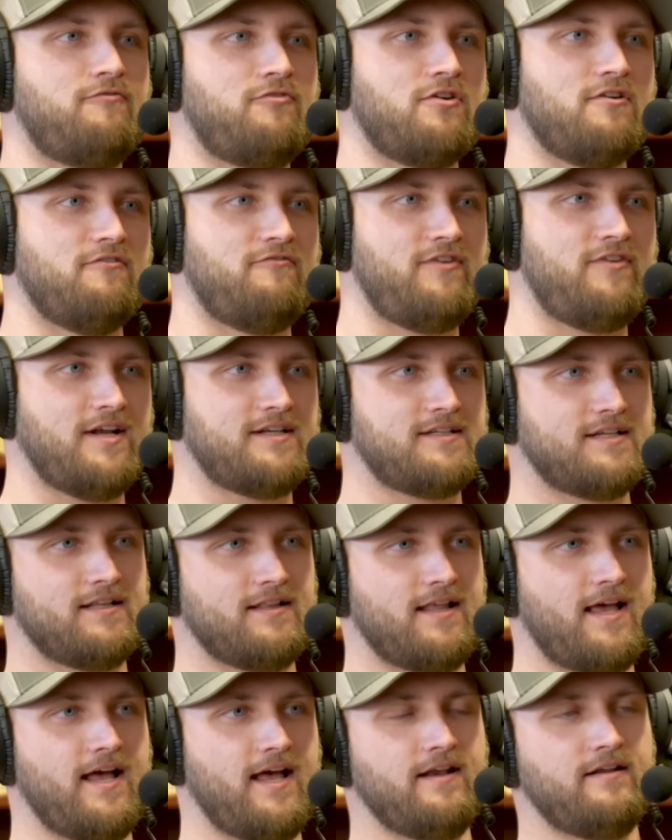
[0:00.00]
you're affecting
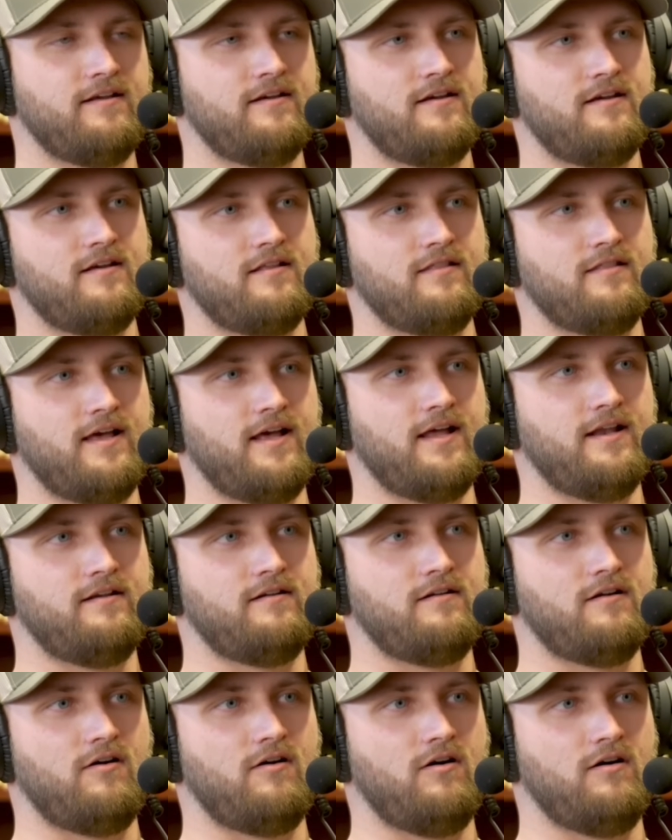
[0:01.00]
that
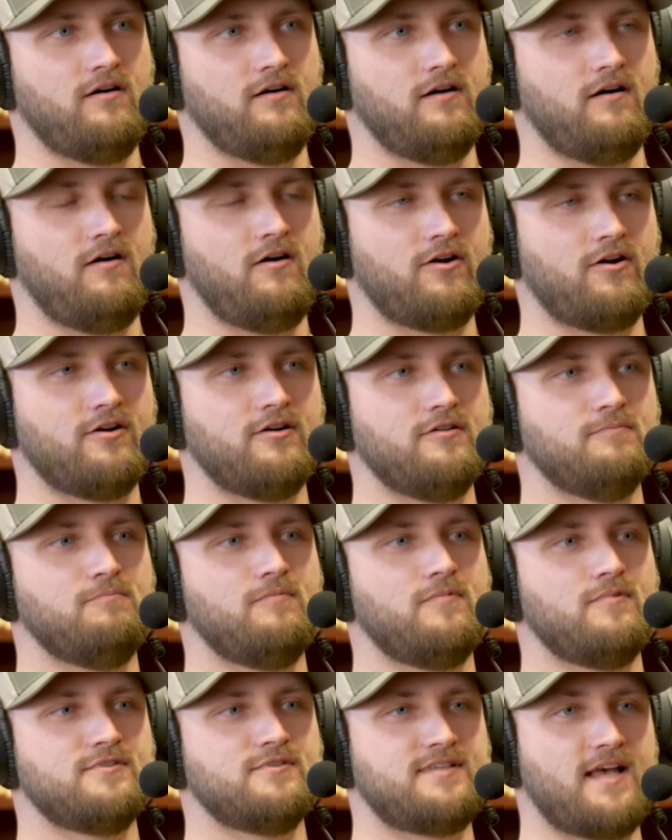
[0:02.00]
hunter
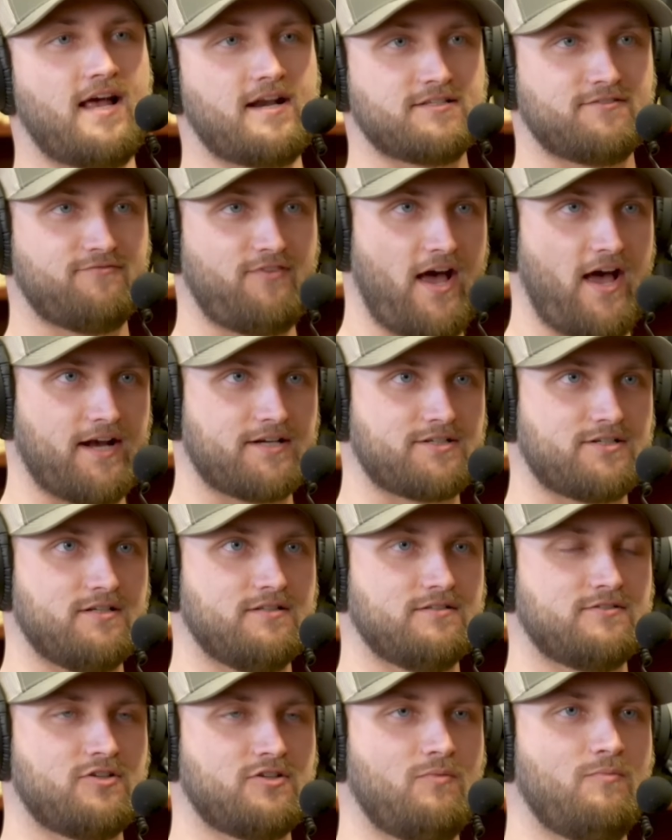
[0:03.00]

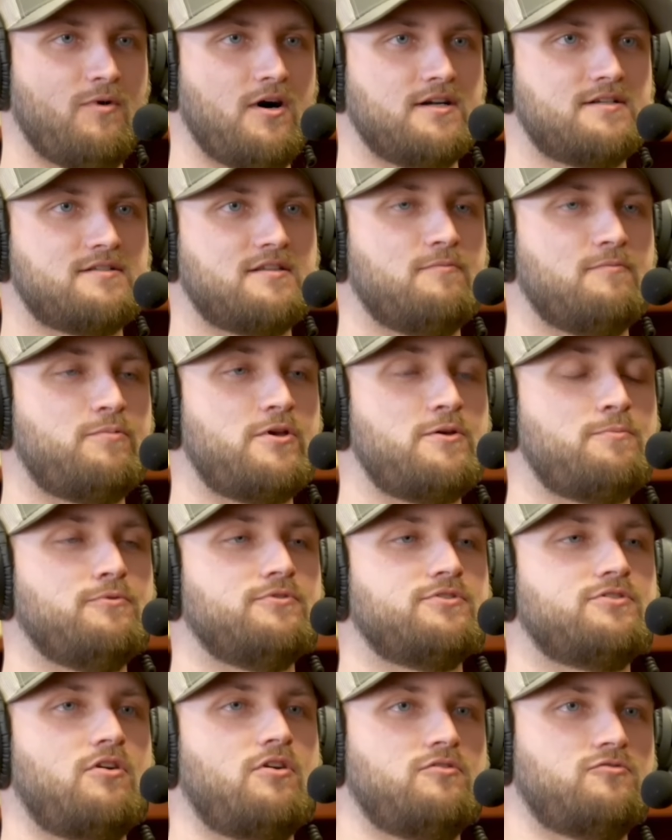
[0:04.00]
satisfaction so much that people
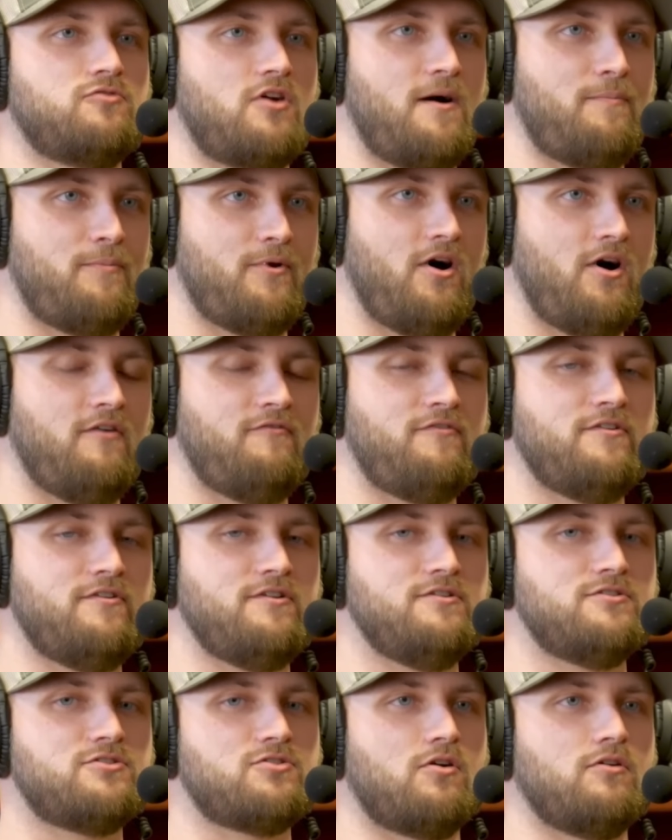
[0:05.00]
start dropping off and you
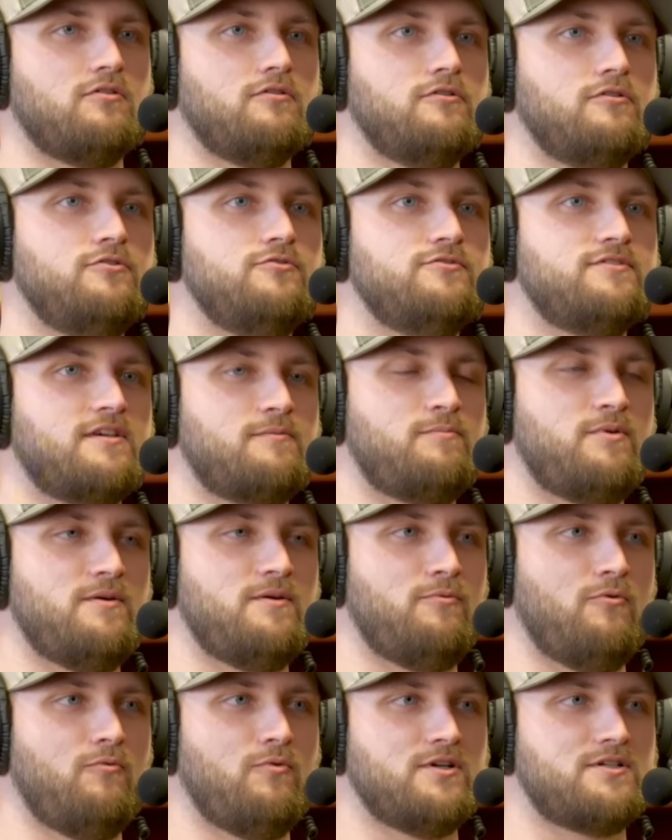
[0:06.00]
start losing
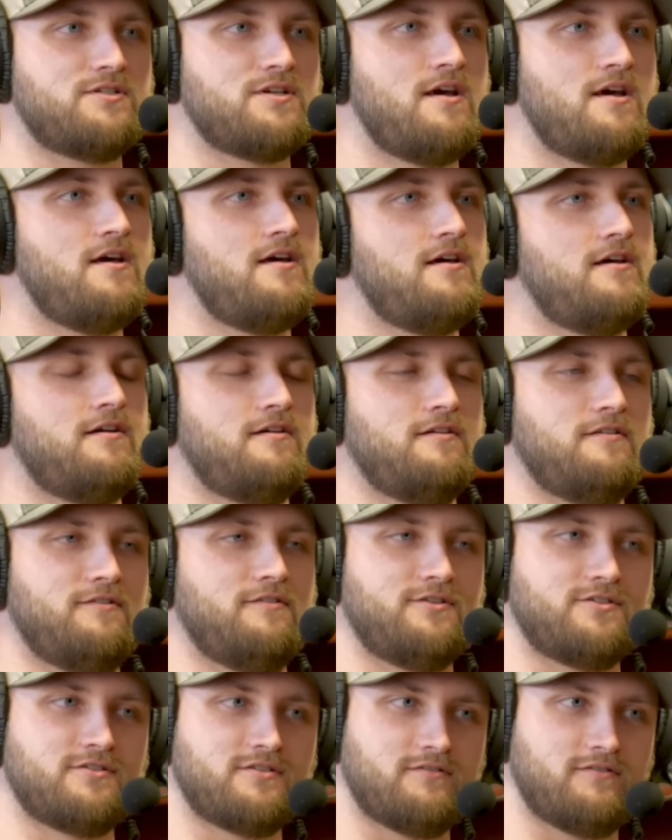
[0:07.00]
people, which
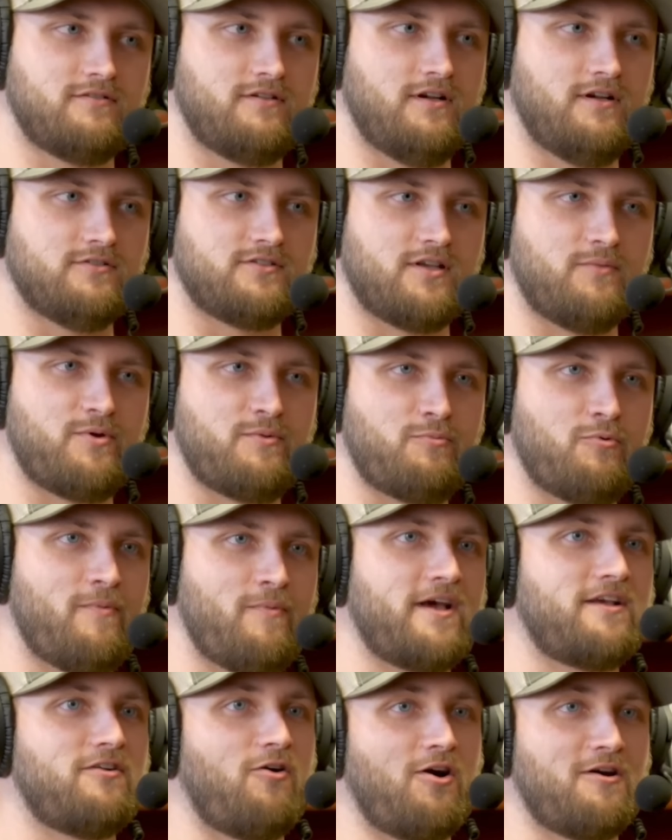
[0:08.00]
there's, you know, some people
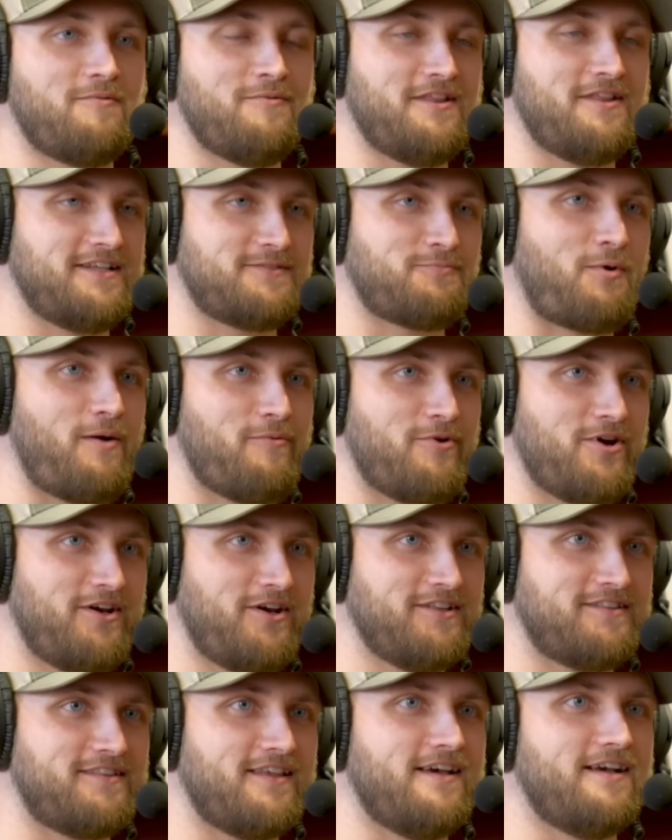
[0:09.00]
make the argument that's probably a
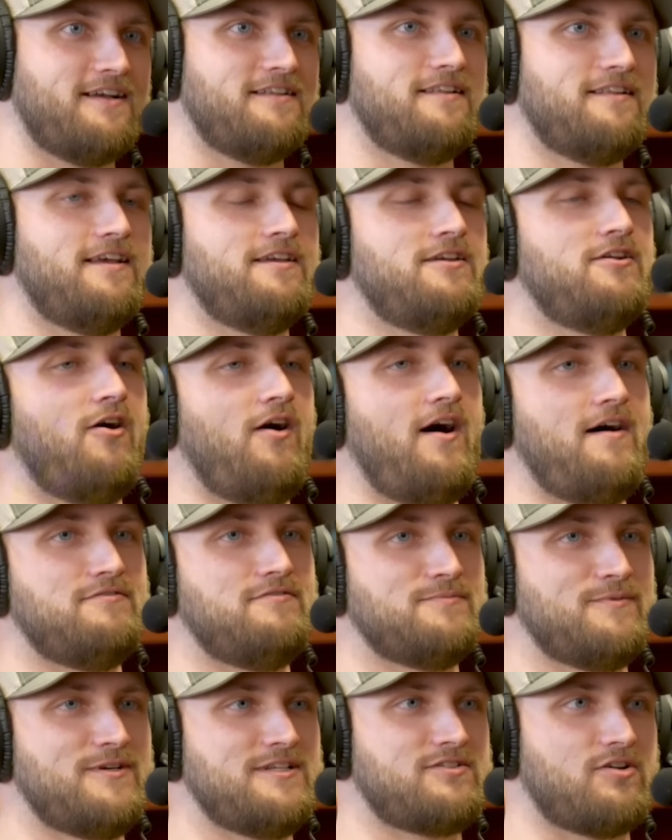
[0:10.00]
good thing that you don't have as
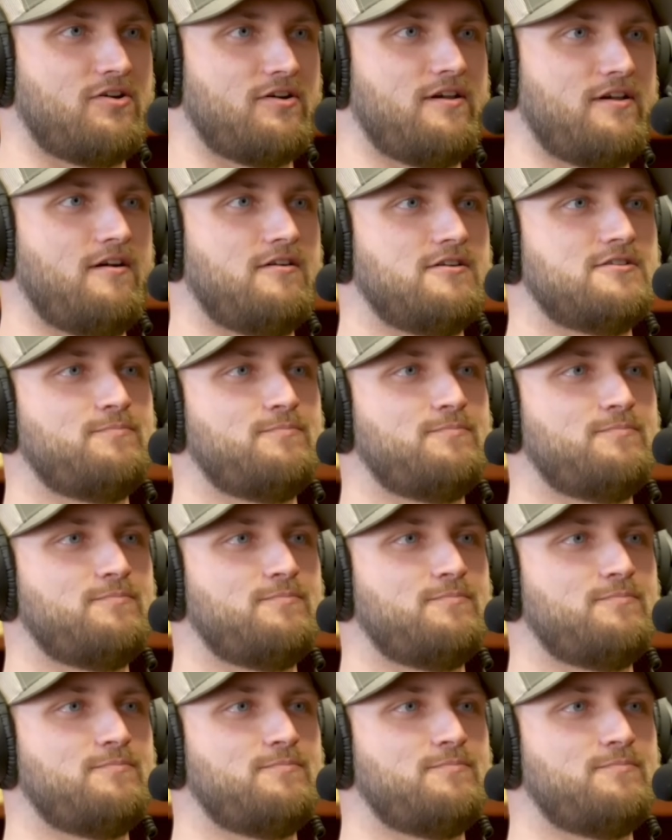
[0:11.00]
many turkey hunters.